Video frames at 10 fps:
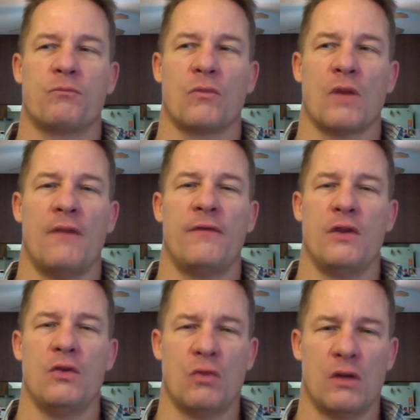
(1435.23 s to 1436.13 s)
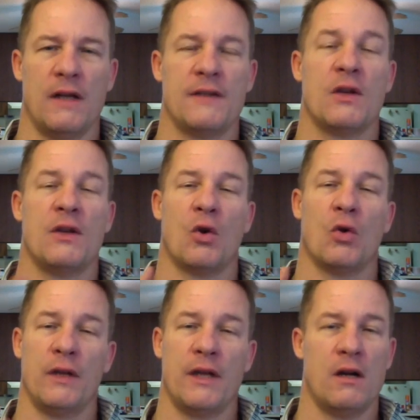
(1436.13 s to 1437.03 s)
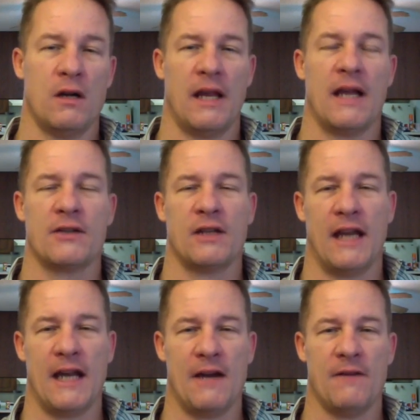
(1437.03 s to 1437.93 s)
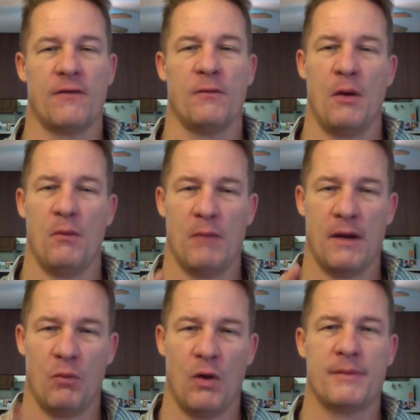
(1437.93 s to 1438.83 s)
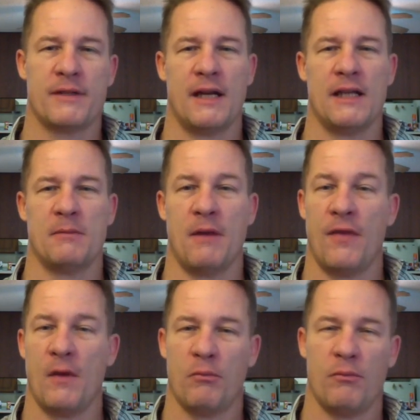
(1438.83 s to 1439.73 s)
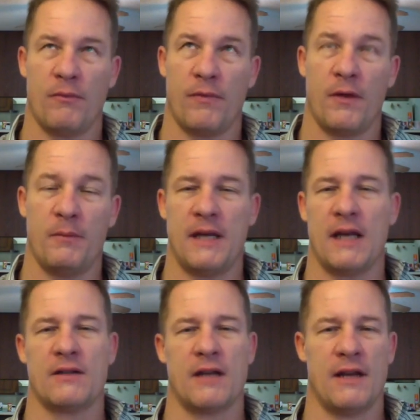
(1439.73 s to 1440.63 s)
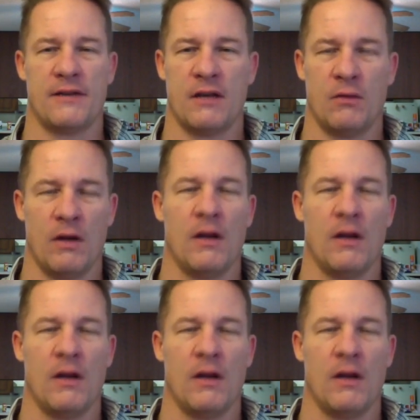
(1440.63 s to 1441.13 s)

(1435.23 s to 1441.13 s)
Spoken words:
a few clients early on, actually I have for my websites, my Thumbtack site, etc.